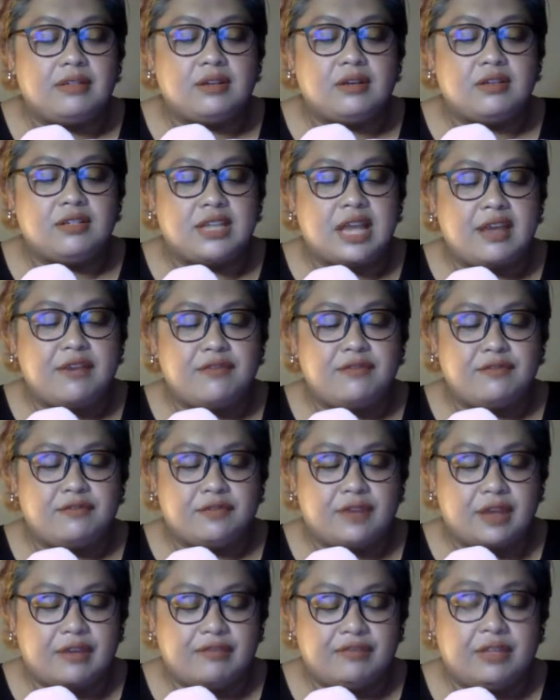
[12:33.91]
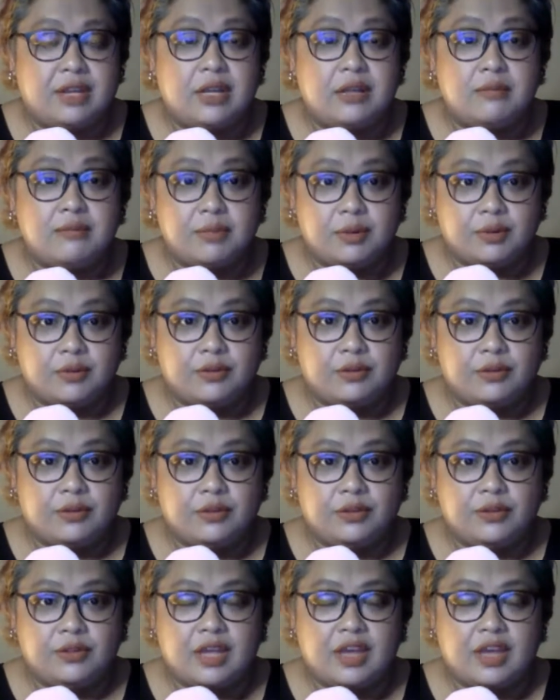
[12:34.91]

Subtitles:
because I've done both.